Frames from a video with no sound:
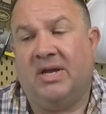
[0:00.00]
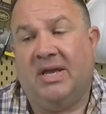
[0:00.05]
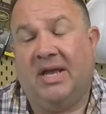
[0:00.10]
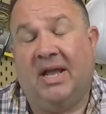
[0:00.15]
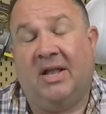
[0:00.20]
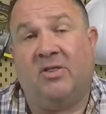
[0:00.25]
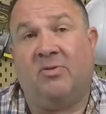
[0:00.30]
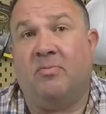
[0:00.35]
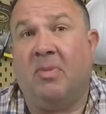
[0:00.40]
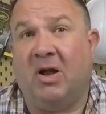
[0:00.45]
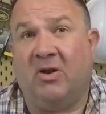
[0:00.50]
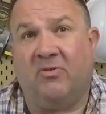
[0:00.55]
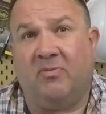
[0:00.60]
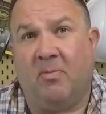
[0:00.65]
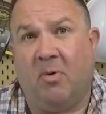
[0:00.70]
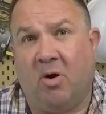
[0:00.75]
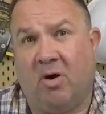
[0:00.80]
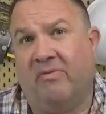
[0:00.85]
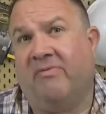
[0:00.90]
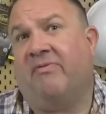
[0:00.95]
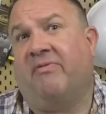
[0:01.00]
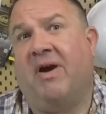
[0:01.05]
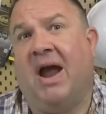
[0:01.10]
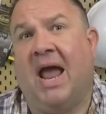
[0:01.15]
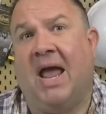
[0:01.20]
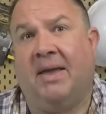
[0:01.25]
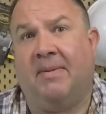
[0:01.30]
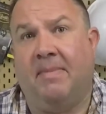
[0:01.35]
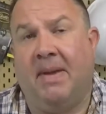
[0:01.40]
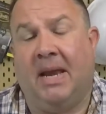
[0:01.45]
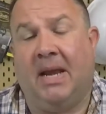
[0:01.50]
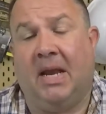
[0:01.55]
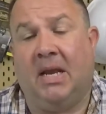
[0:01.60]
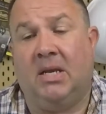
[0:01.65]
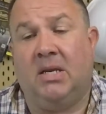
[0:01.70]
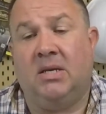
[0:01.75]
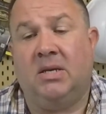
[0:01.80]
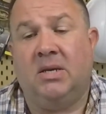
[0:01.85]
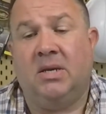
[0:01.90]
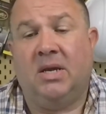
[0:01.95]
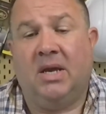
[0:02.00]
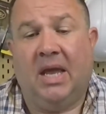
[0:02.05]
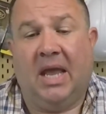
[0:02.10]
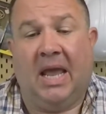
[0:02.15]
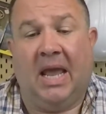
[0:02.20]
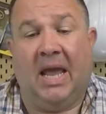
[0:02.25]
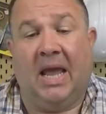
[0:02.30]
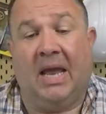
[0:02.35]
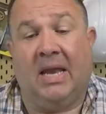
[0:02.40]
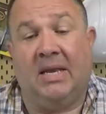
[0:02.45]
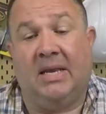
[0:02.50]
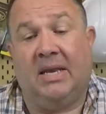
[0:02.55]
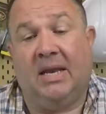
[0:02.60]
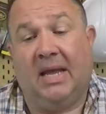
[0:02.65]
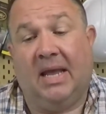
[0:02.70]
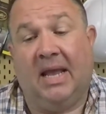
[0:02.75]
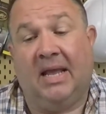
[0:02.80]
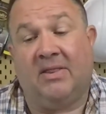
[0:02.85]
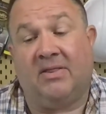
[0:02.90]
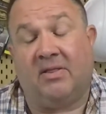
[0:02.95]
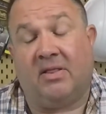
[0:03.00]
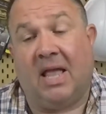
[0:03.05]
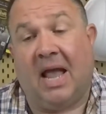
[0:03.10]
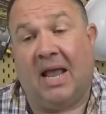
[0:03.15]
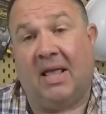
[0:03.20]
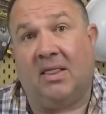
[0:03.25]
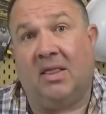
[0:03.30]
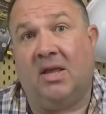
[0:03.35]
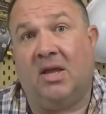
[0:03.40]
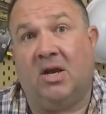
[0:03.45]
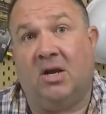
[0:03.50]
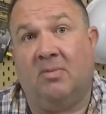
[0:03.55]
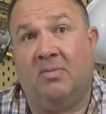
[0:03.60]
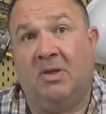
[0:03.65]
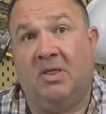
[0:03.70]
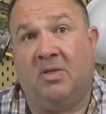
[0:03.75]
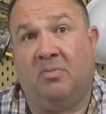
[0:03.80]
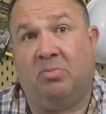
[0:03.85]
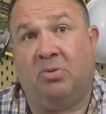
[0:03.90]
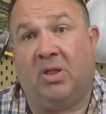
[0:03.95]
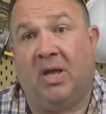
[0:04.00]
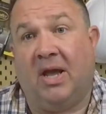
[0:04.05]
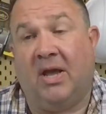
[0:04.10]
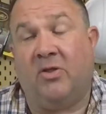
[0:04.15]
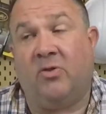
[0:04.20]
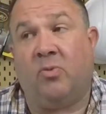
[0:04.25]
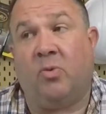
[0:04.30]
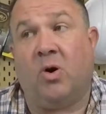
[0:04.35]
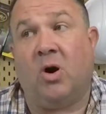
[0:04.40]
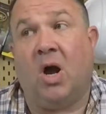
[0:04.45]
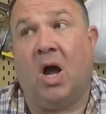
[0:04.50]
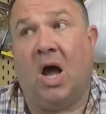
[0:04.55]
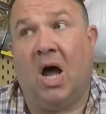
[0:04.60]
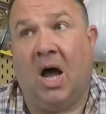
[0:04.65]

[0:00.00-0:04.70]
It's much more fragmented, and it's likely going to be the place where